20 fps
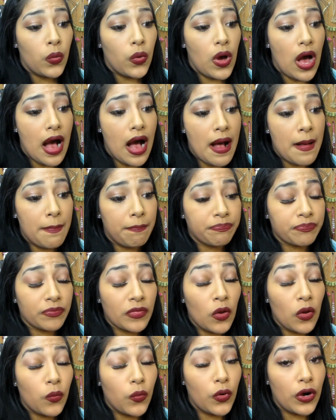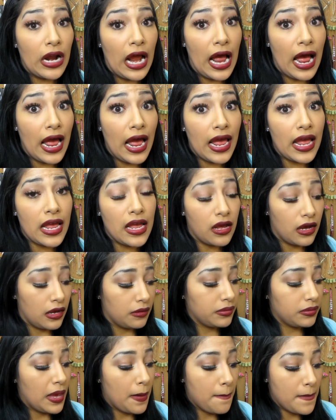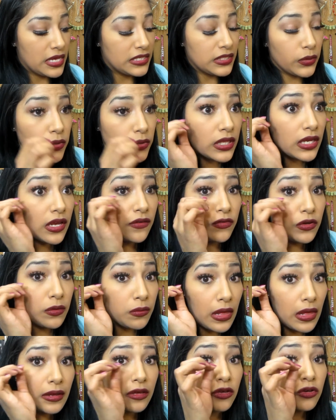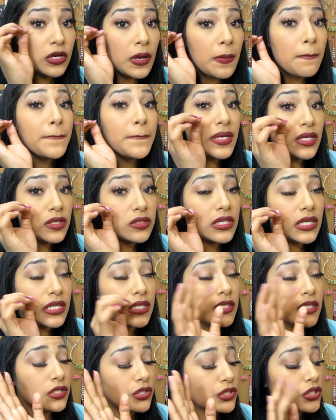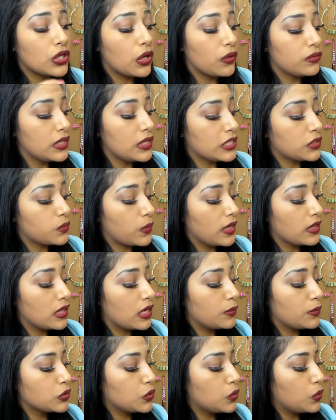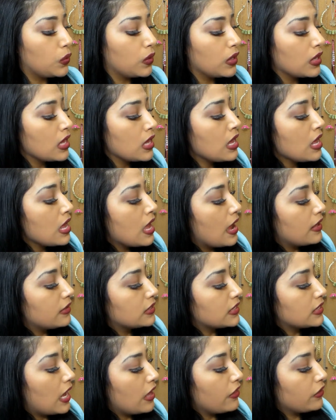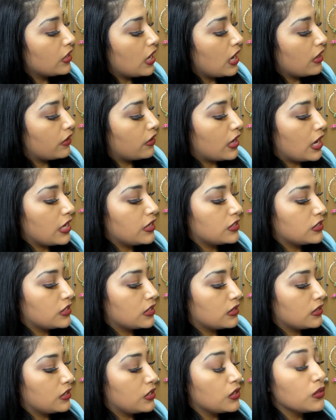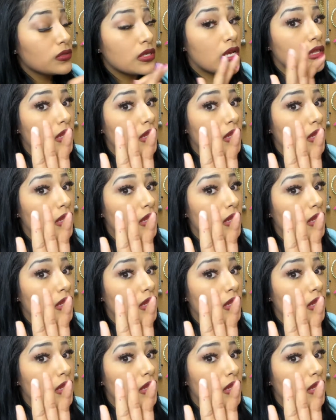um, where I um, kept messing with it, if you like, you can build it. So that's why I thought it was cool. And this other color I used to use a